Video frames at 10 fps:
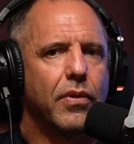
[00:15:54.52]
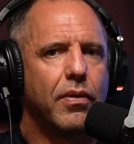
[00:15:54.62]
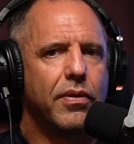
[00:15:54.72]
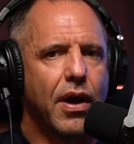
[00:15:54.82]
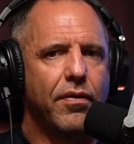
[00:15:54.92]

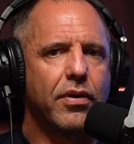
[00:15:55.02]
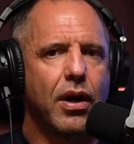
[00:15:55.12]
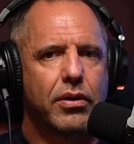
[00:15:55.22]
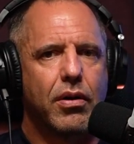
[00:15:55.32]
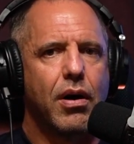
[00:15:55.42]
The other
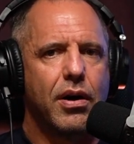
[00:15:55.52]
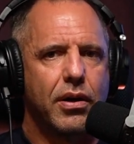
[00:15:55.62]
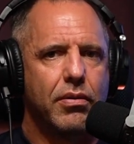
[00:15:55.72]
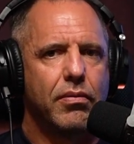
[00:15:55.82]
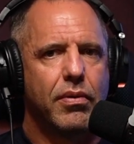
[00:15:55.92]
Dr.
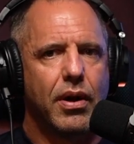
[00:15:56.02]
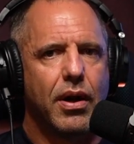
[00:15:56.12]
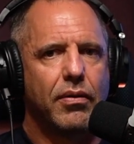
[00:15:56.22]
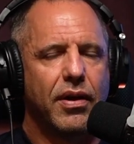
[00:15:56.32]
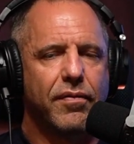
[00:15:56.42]
Hardy that I
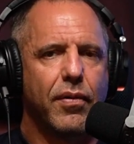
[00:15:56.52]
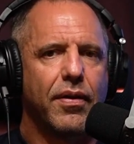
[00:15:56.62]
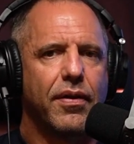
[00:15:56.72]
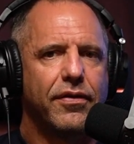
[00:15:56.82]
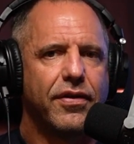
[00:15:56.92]
live
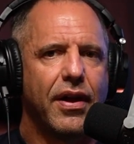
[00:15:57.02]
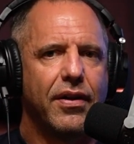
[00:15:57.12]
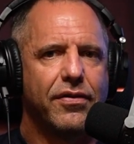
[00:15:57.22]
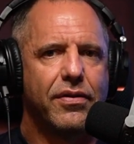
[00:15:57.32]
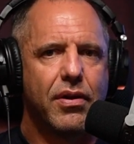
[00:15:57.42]
with
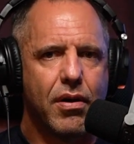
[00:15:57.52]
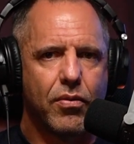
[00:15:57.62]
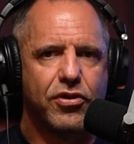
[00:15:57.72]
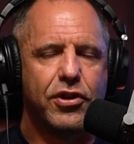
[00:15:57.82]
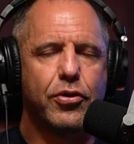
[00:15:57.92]
says, no,
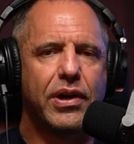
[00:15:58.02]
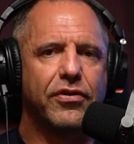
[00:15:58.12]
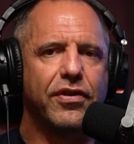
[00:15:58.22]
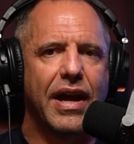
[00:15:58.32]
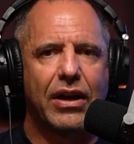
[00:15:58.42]
she treats
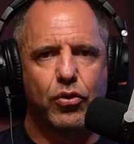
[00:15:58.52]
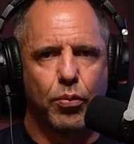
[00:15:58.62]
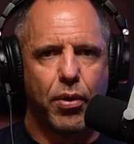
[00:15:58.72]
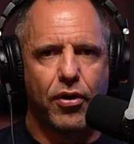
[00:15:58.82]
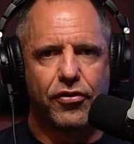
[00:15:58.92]
the actual
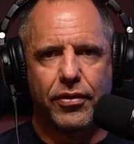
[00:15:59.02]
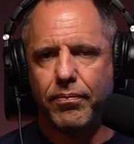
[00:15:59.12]
person.